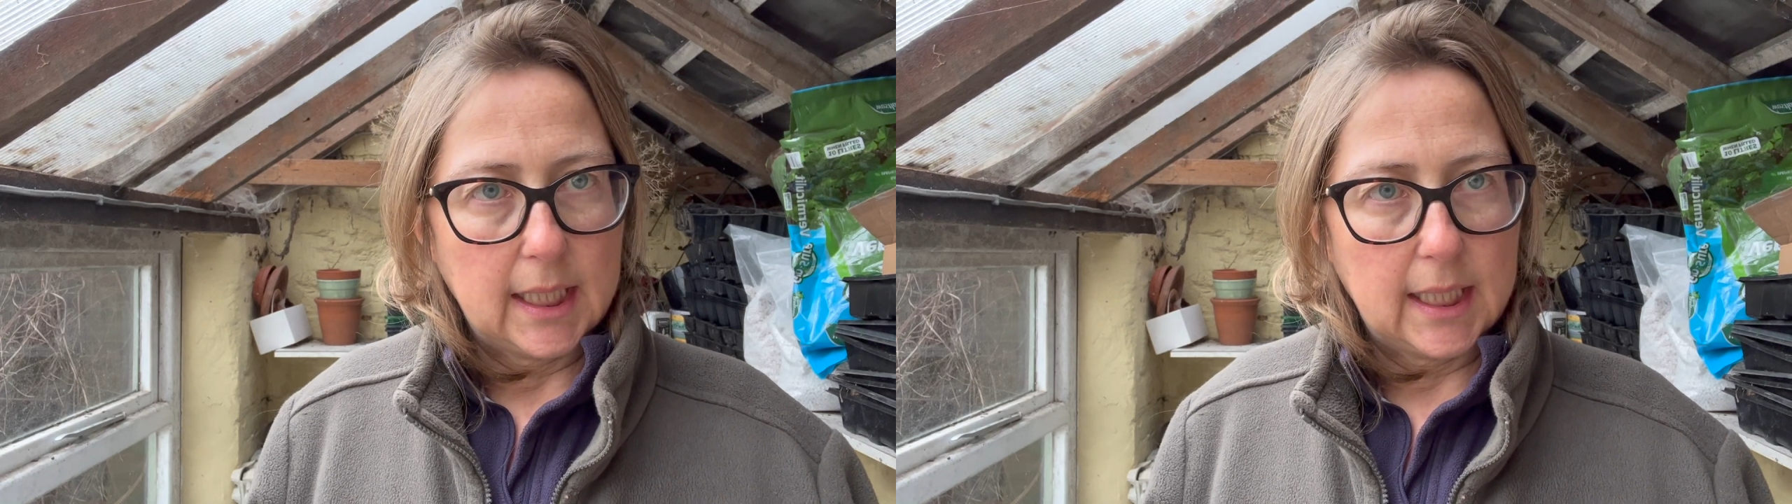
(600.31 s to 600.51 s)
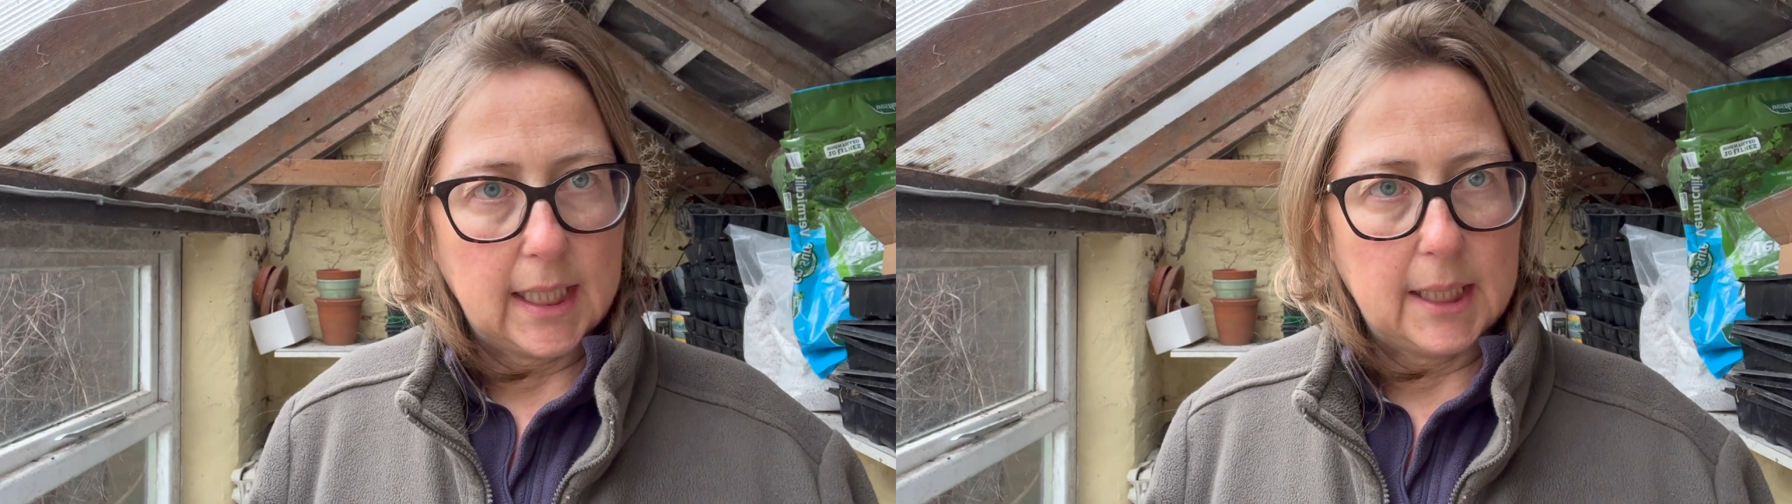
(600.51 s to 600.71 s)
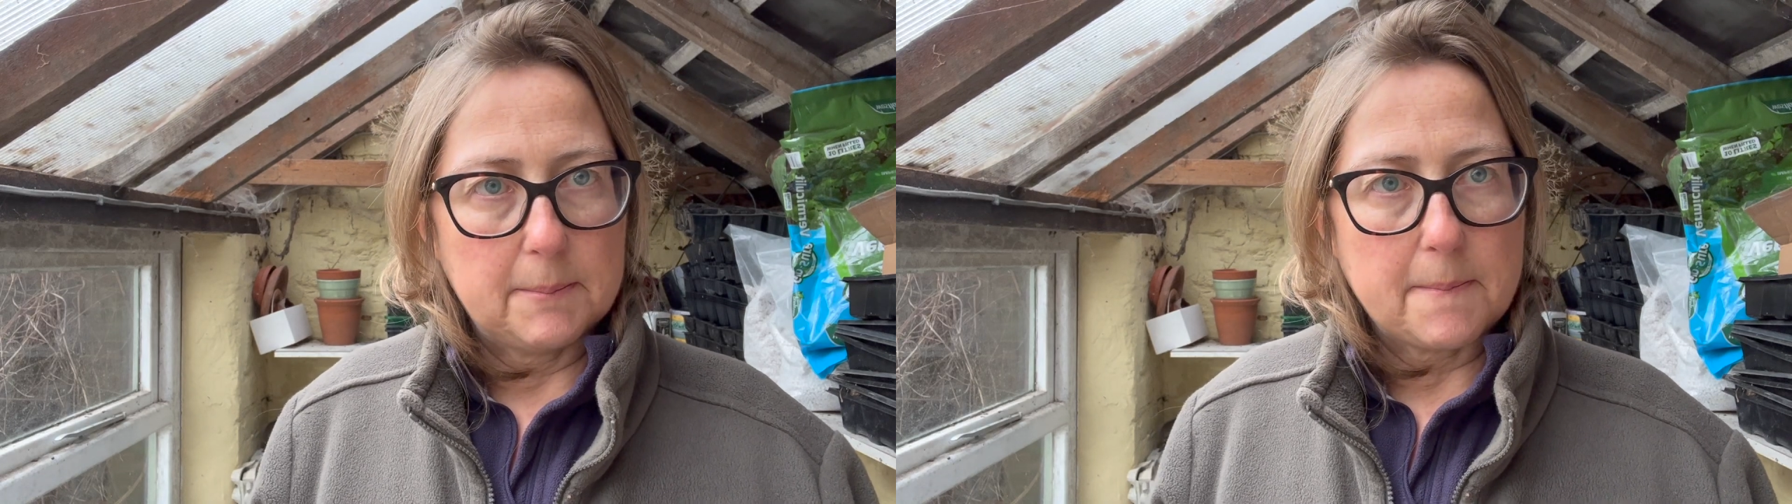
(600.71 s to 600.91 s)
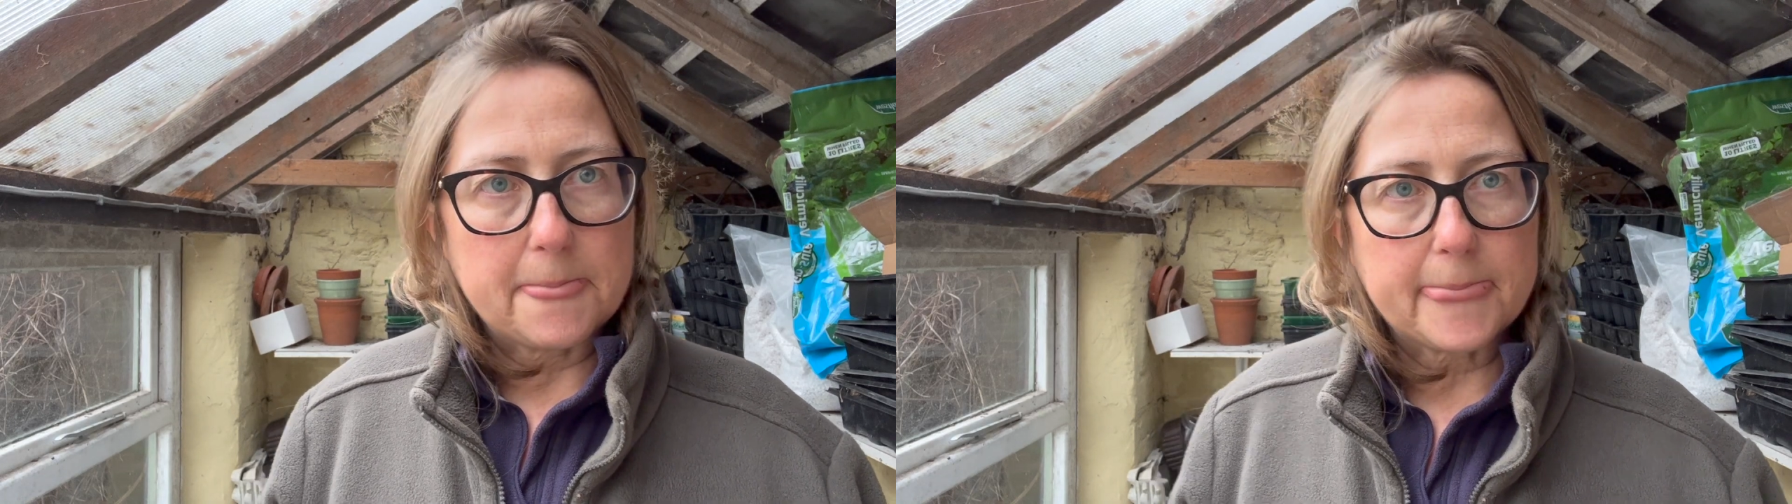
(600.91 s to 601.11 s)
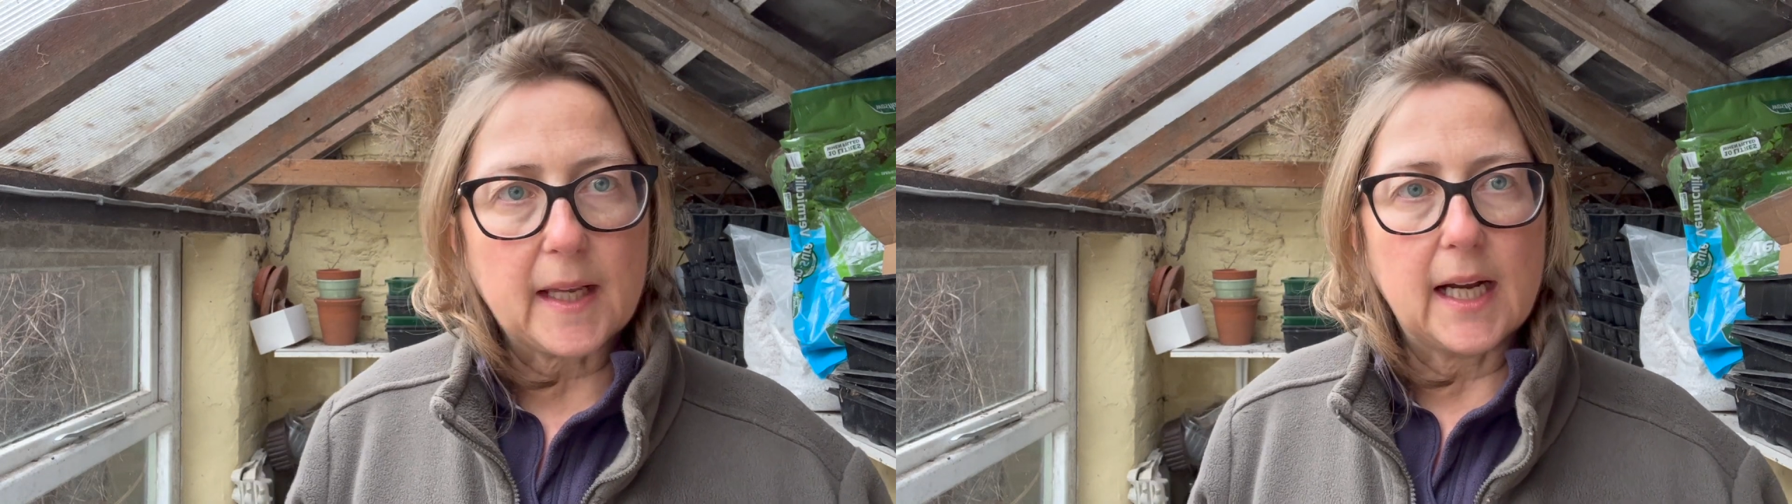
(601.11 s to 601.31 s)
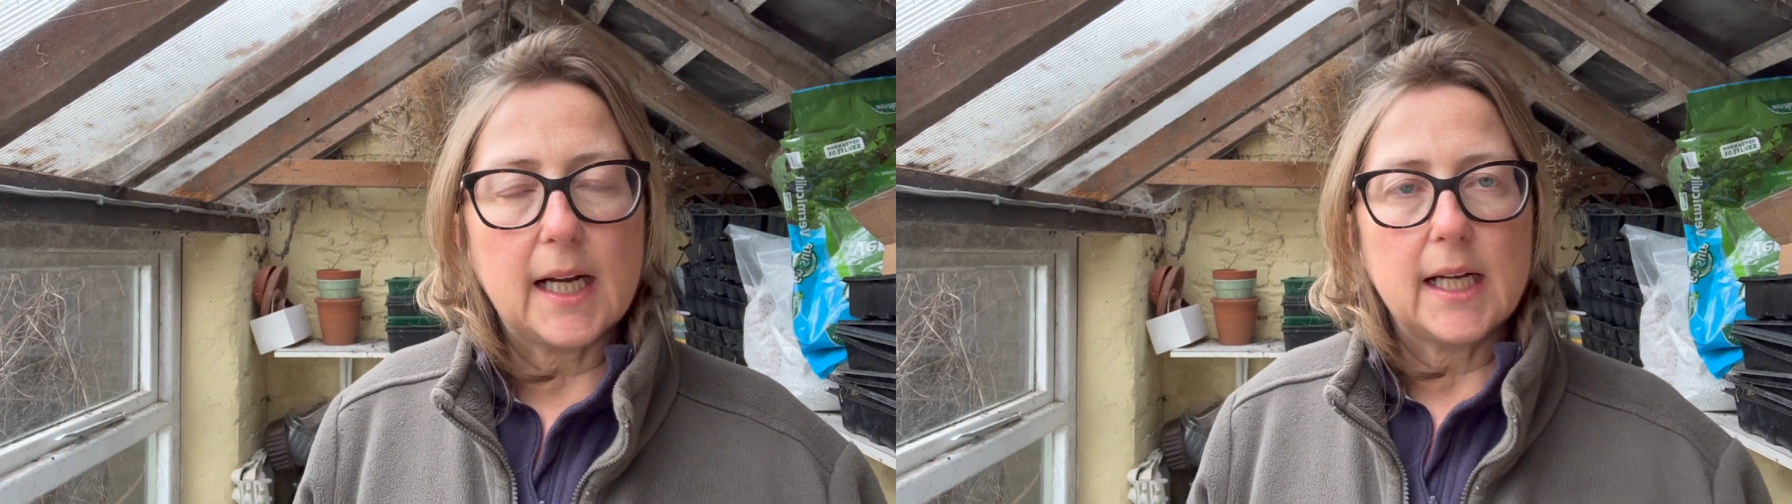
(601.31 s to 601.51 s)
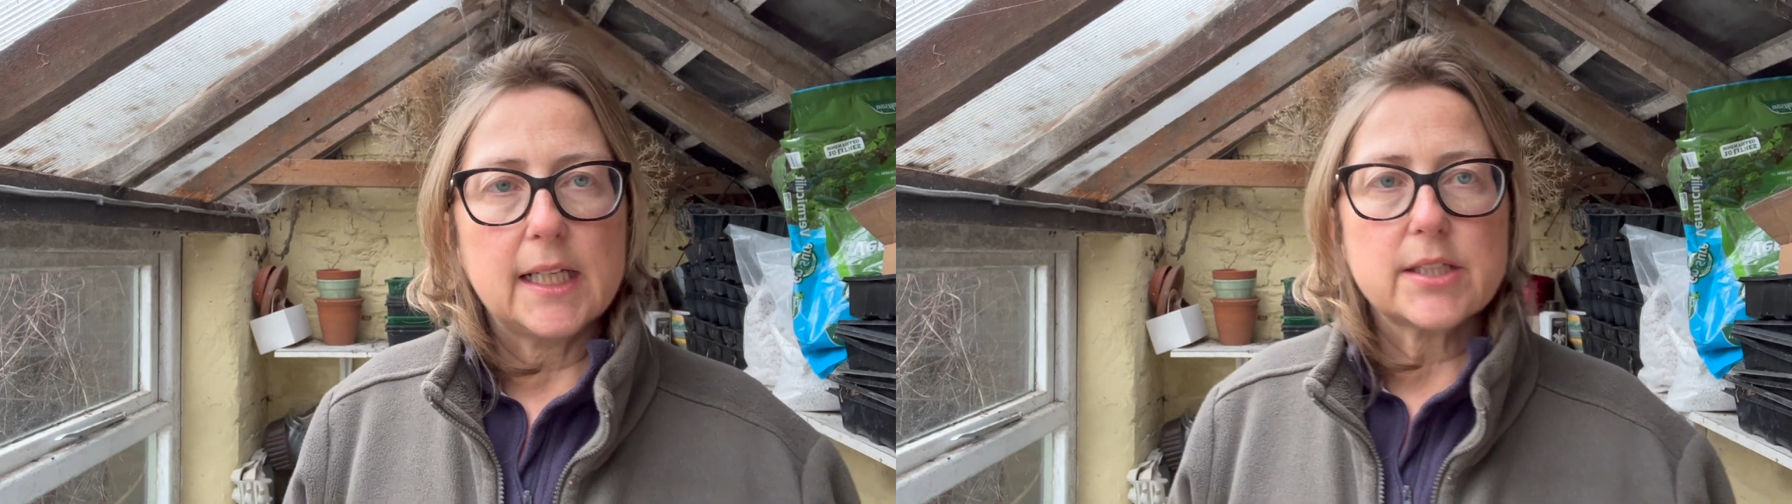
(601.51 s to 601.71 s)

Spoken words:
I